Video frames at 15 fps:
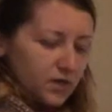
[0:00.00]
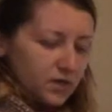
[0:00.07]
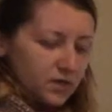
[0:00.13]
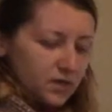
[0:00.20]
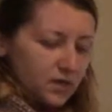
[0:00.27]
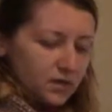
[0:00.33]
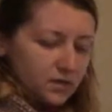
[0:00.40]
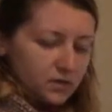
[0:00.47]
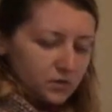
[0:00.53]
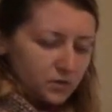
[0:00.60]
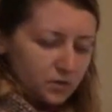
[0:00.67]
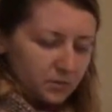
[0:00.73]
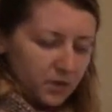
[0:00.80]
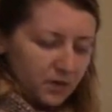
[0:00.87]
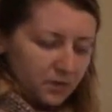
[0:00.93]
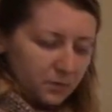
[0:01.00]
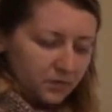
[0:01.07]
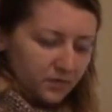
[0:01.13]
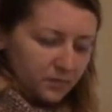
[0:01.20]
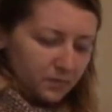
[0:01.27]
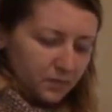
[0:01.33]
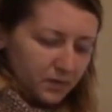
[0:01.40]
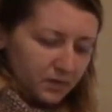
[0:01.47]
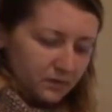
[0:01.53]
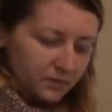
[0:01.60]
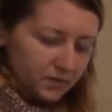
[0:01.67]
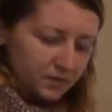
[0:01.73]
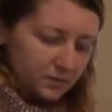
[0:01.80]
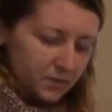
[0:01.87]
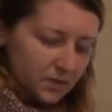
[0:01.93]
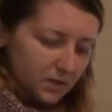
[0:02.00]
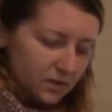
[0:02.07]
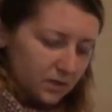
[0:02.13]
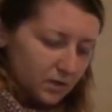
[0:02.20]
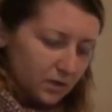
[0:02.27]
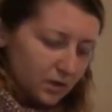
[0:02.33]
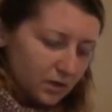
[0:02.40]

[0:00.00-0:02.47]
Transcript: right here is going to benefit me.